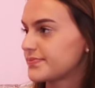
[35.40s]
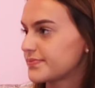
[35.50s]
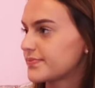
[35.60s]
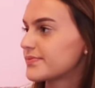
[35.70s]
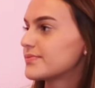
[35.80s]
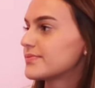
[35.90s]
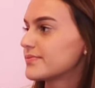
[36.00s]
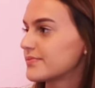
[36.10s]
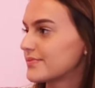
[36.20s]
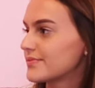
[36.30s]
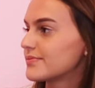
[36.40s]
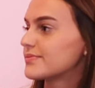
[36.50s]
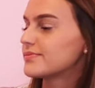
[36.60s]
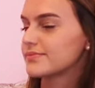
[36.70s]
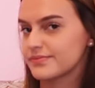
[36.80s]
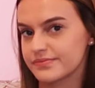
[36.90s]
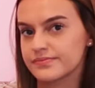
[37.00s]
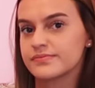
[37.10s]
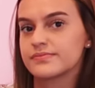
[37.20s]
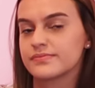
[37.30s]

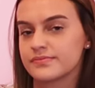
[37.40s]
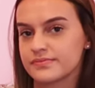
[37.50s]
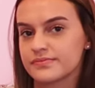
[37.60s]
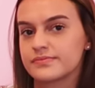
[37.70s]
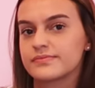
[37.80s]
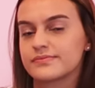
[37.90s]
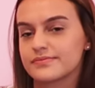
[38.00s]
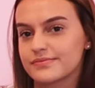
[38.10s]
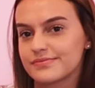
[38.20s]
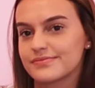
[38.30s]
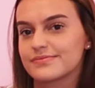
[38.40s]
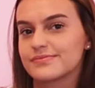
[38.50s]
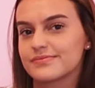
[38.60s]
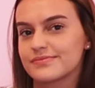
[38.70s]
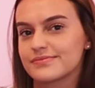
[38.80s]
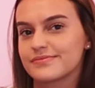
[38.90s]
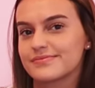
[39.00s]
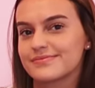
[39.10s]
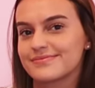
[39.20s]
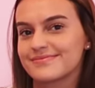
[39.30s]

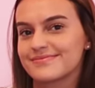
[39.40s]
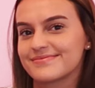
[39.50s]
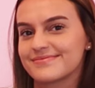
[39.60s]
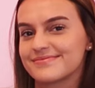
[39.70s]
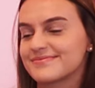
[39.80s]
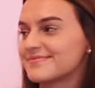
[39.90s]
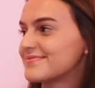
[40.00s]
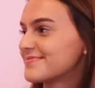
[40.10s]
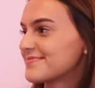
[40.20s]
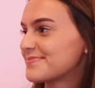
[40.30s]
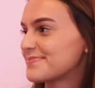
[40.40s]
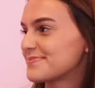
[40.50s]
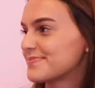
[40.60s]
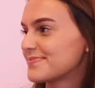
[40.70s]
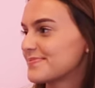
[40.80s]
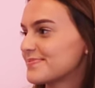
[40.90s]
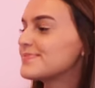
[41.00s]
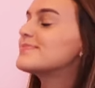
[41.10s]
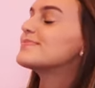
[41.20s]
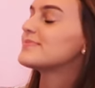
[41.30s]

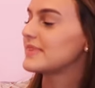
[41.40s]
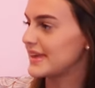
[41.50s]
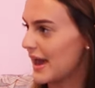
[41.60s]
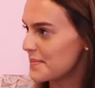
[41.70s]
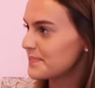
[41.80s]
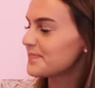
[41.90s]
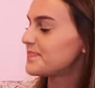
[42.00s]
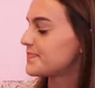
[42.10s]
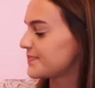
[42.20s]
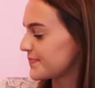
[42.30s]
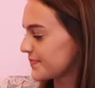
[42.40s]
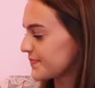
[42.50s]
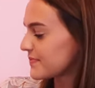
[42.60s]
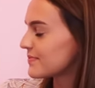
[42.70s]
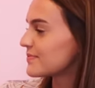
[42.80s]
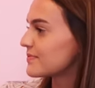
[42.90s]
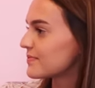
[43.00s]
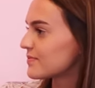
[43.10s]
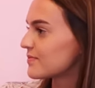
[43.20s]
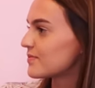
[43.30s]
This person isn't speaking.